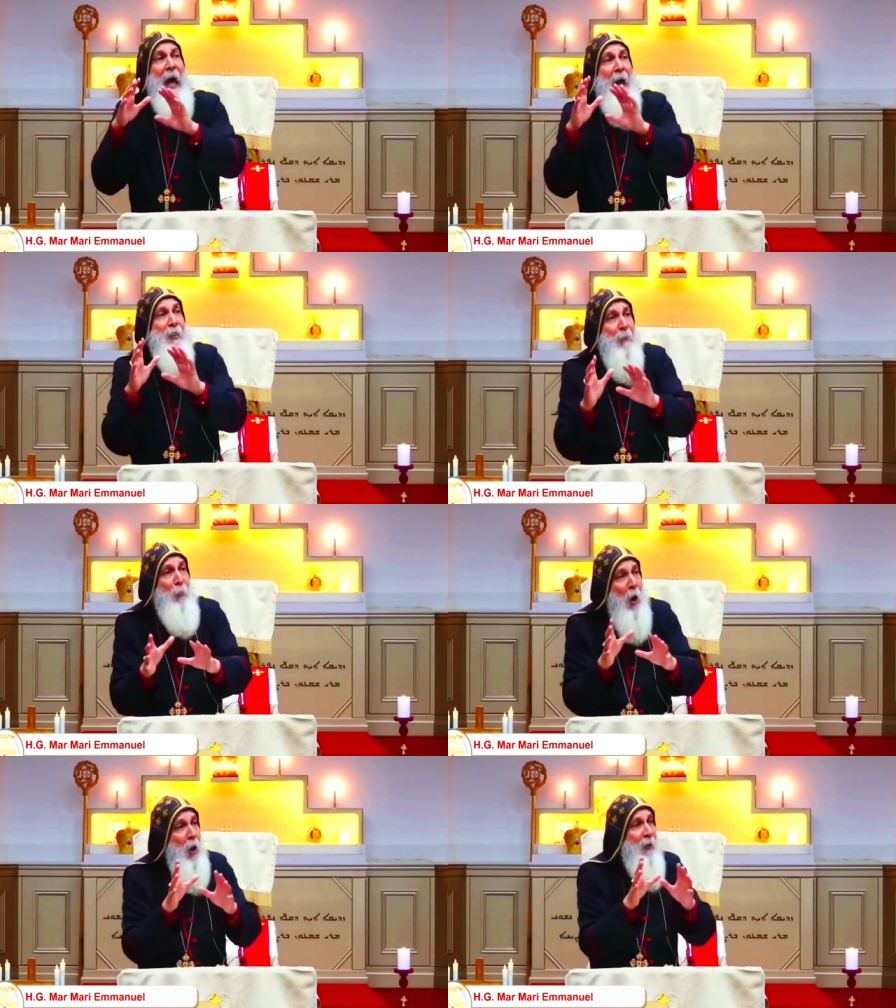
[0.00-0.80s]
And the
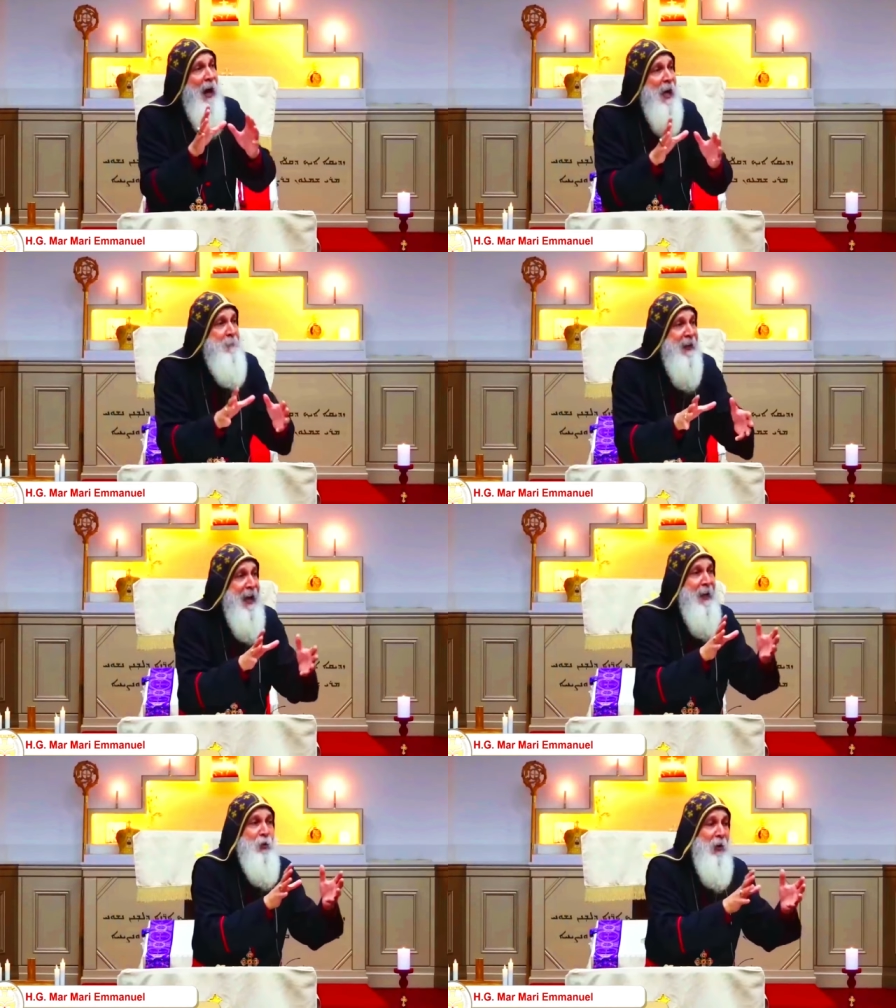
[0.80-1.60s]
more I
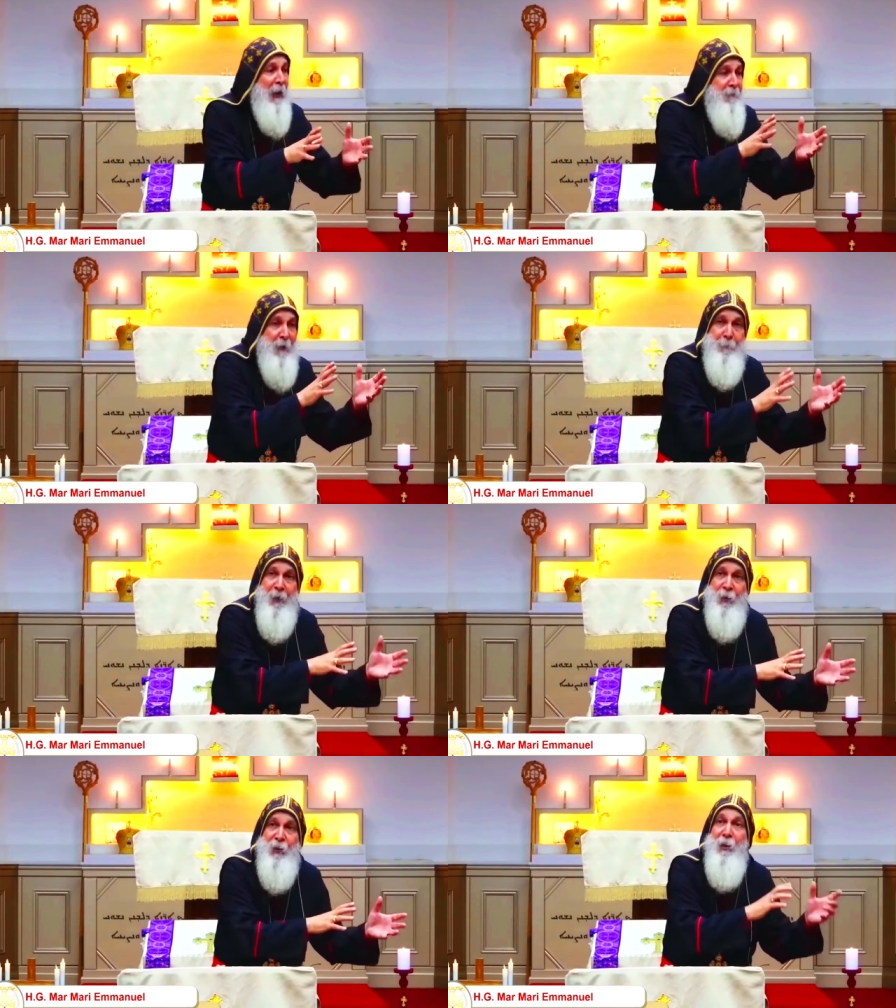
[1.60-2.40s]
began to love the
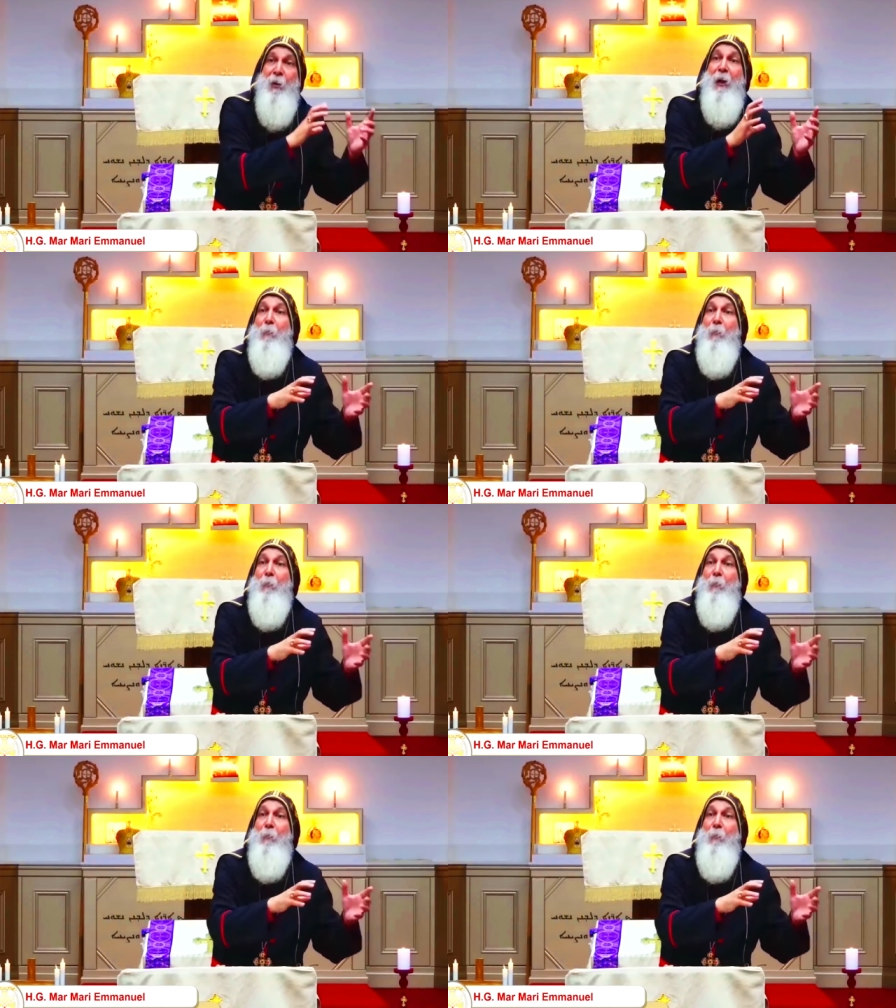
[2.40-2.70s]
person,